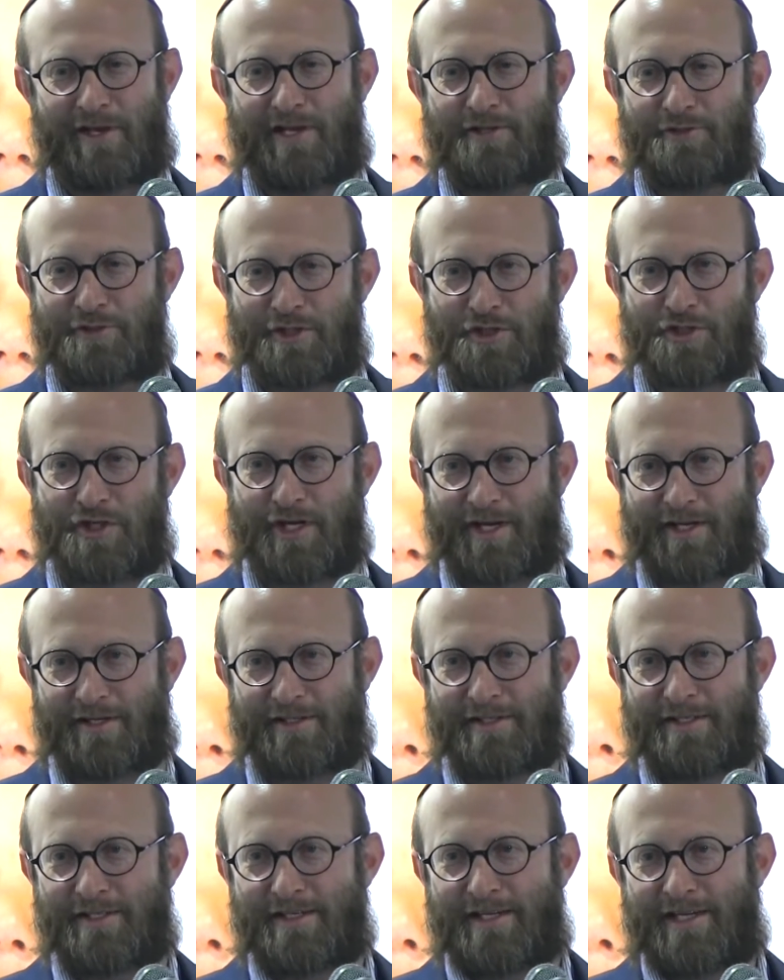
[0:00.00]
the literature.
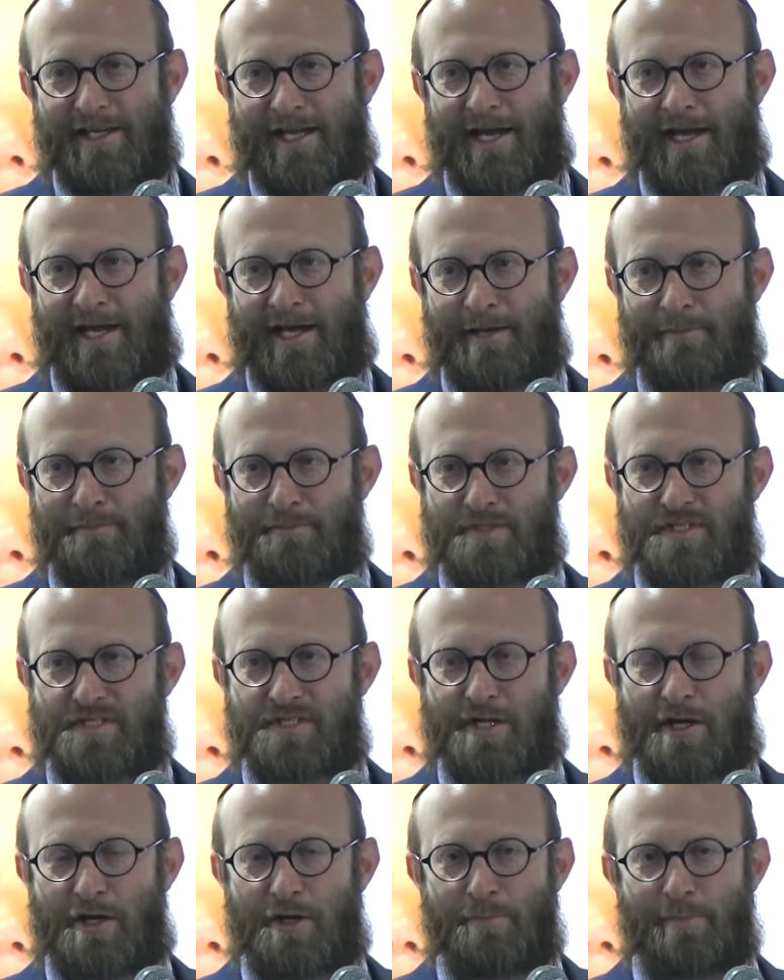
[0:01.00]

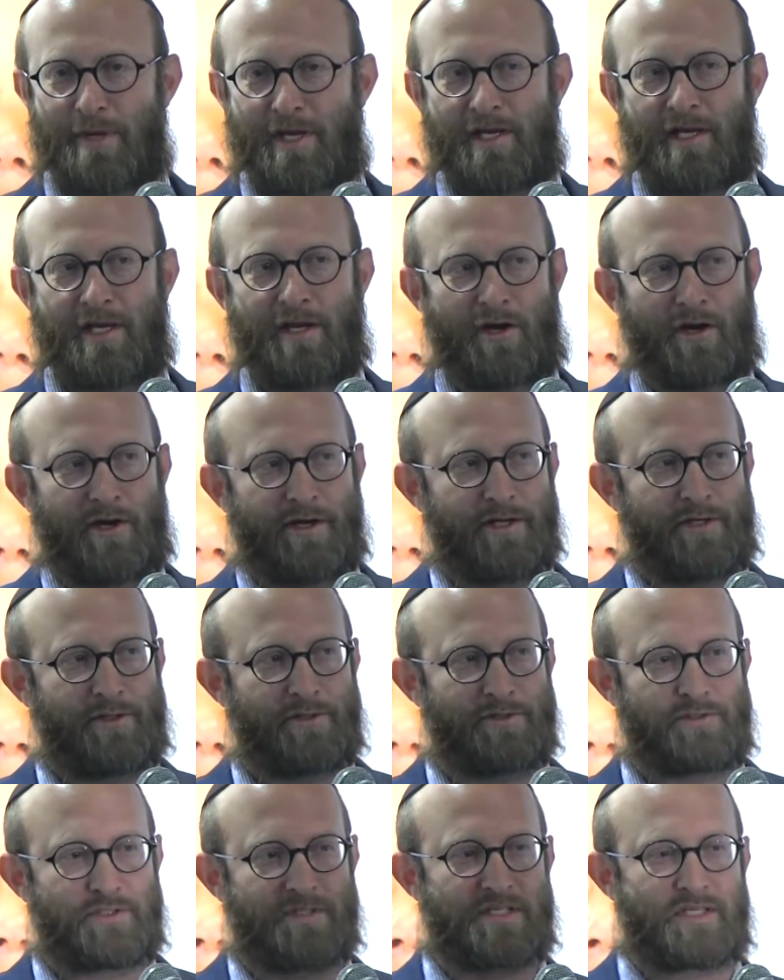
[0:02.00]
So many
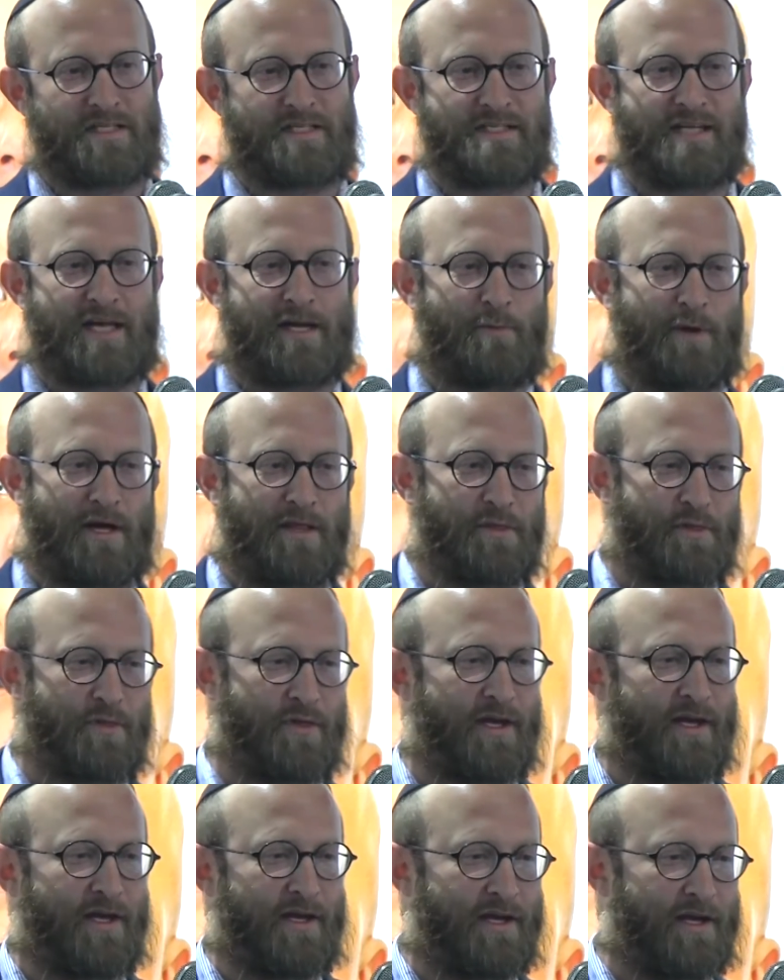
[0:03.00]
articles that say one
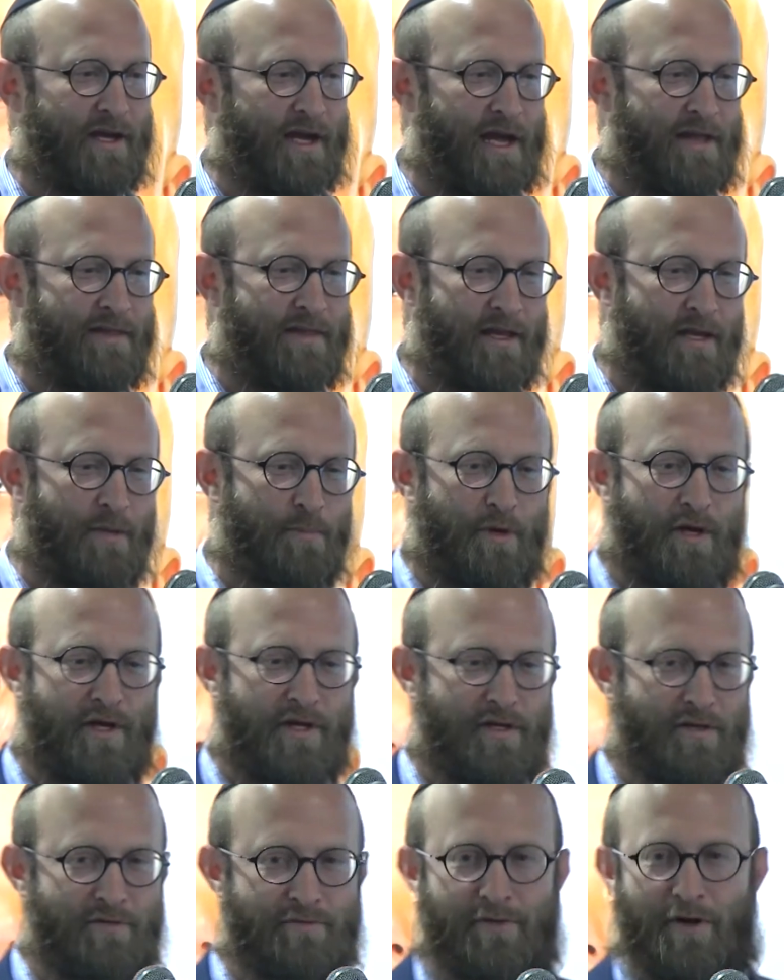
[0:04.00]
thing and then a
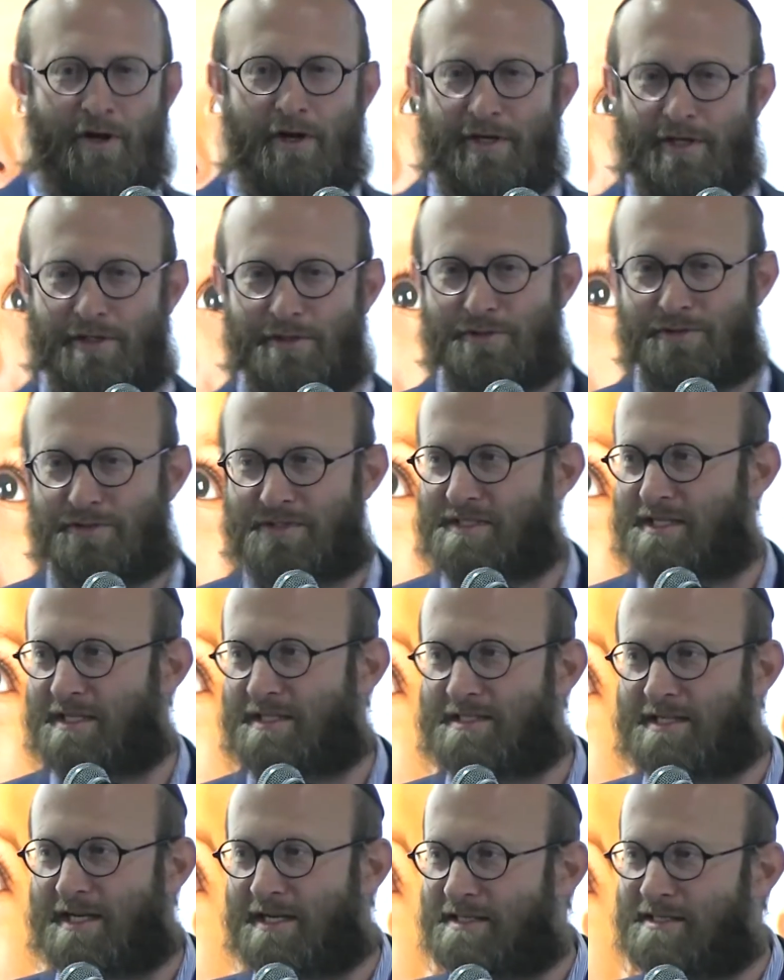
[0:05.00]
body of articles
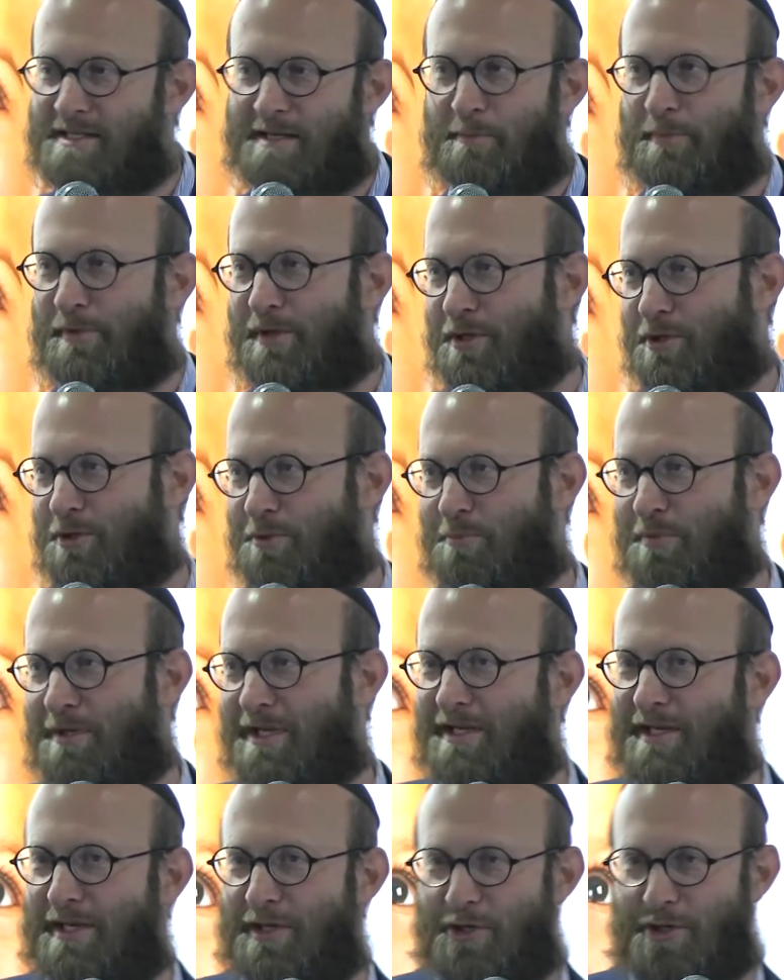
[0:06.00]
that say something
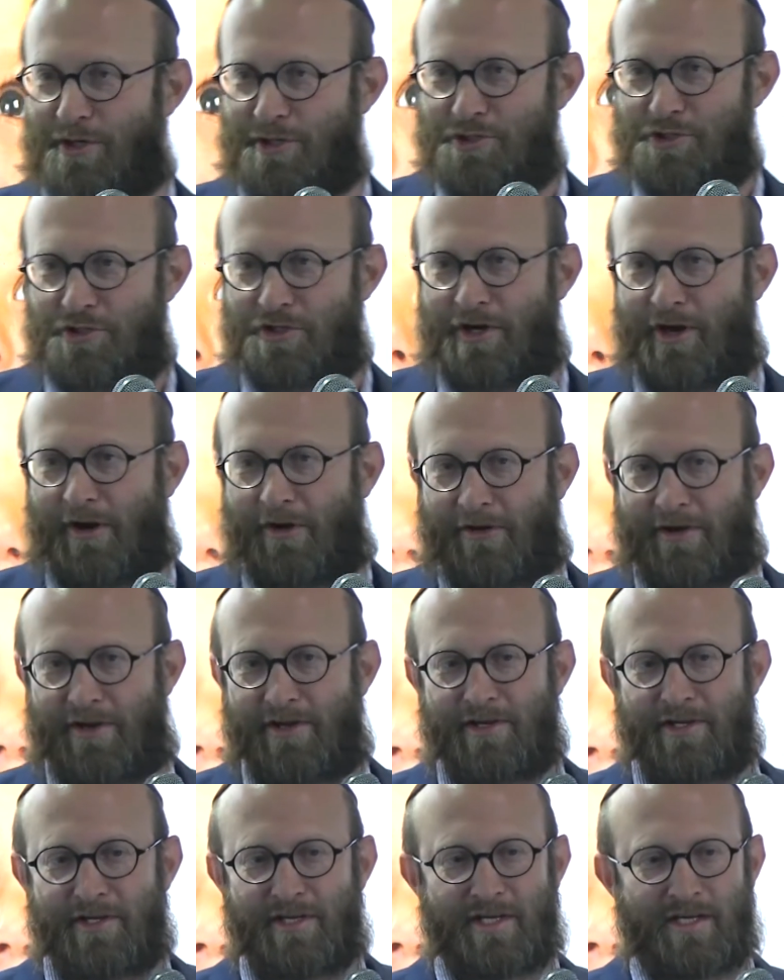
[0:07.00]
completely contrary.